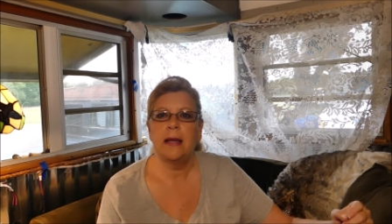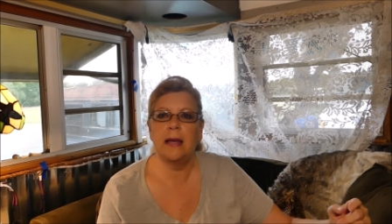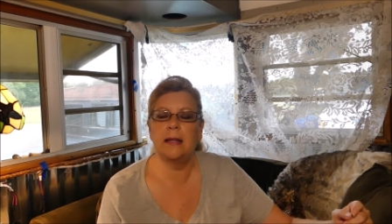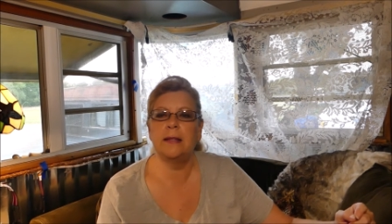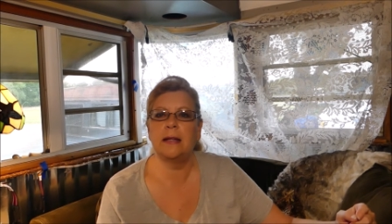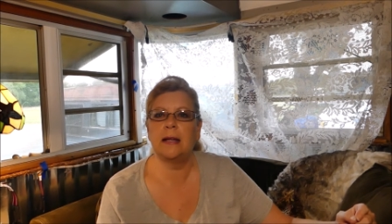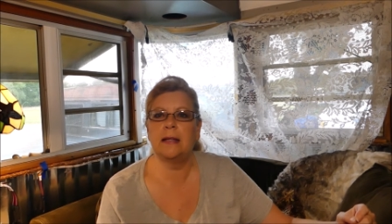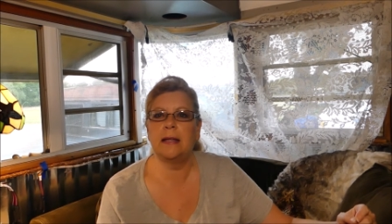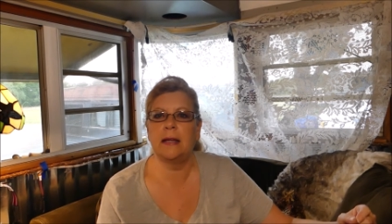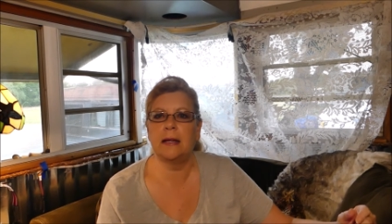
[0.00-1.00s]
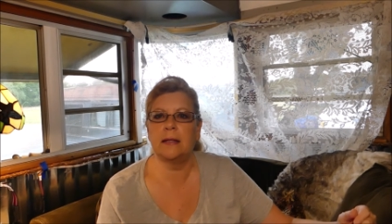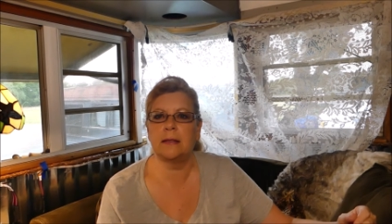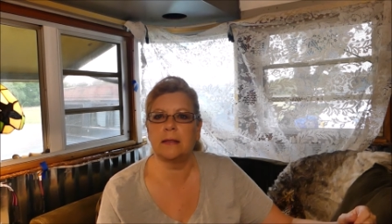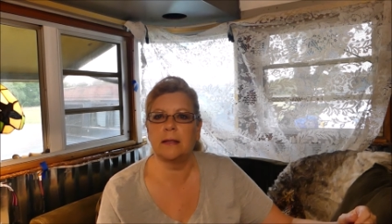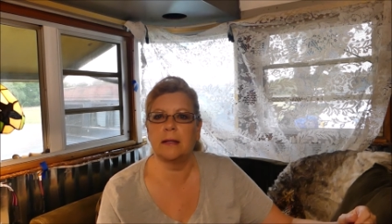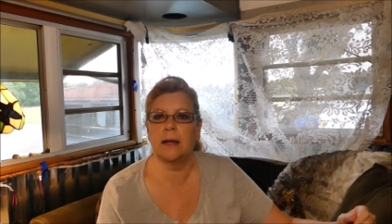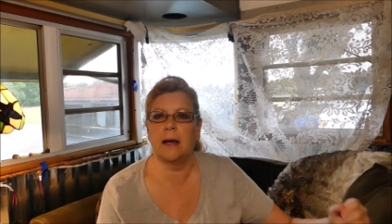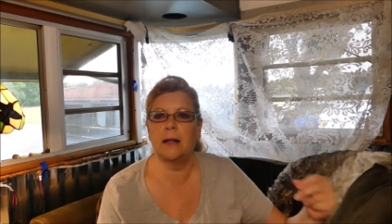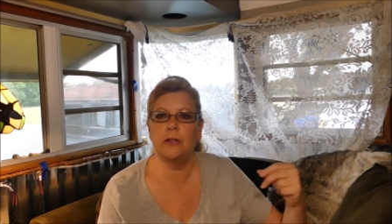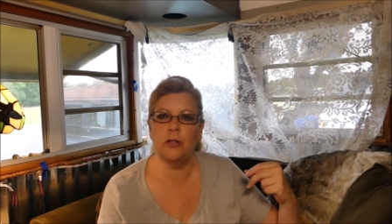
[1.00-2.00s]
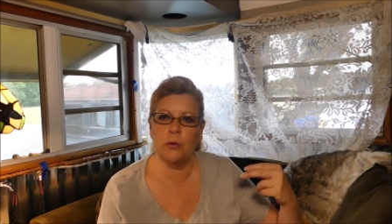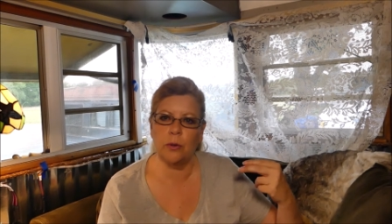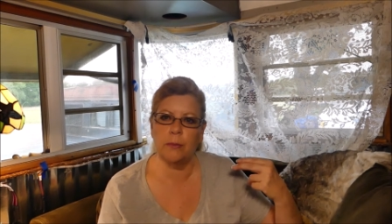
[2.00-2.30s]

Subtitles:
and that I get a newer